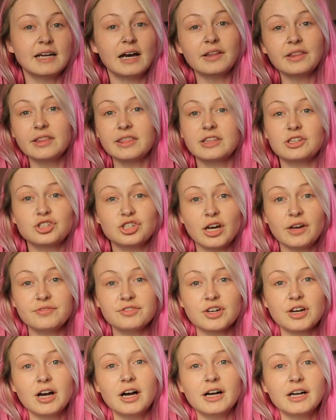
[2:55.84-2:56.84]
Now that the
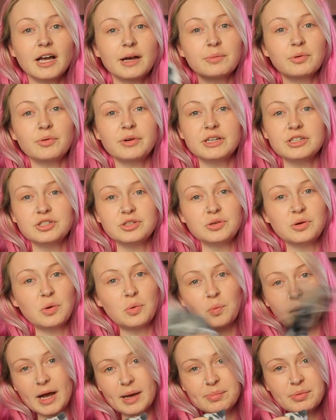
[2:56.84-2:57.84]
shelves are hung, I'm going to
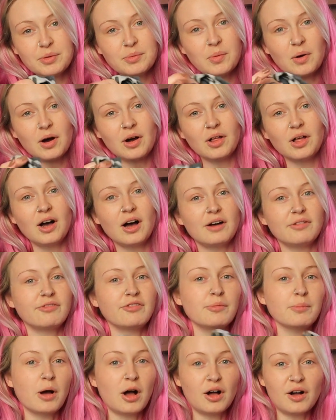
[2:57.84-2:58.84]
wipe the wall off
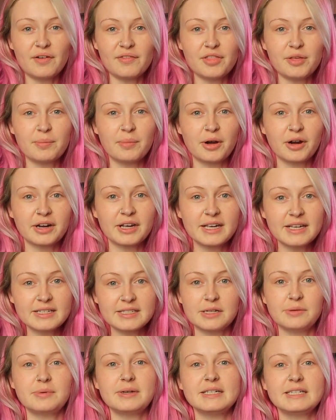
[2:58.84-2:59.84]
from all of the
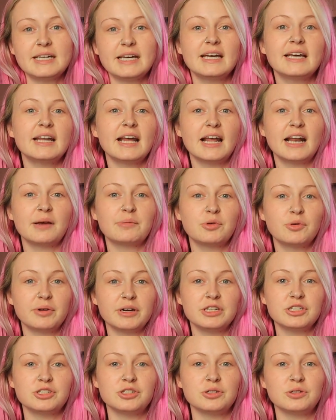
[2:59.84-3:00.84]
markings that we did, and I'm
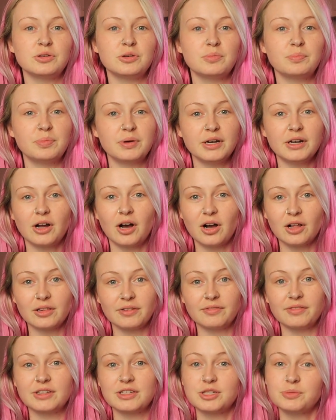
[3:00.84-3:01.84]
going to put all
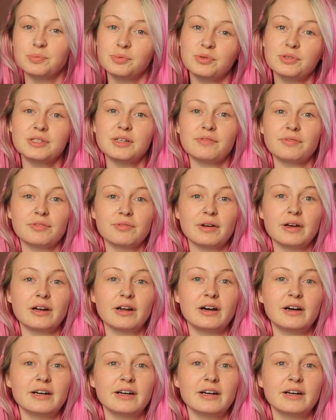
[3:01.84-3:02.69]
of the spools of thread